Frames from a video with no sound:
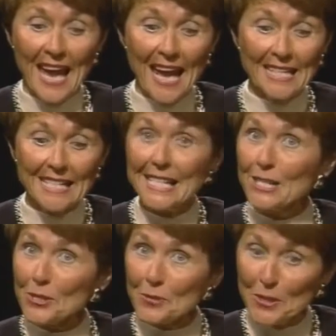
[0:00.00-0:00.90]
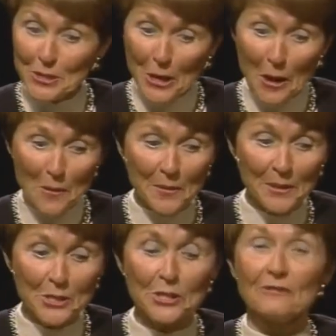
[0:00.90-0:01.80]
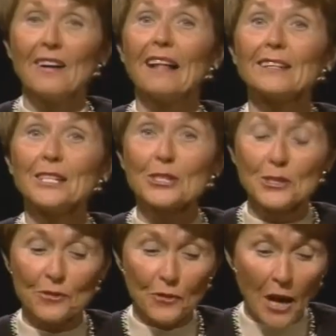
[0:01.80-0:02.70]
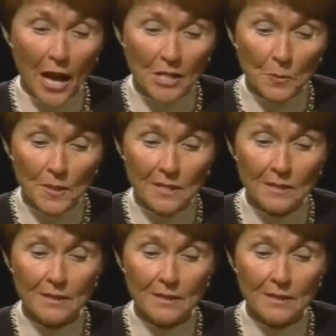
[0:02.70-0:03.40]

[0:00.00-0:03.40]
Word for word: And since her retirement, she volunteers for hospice,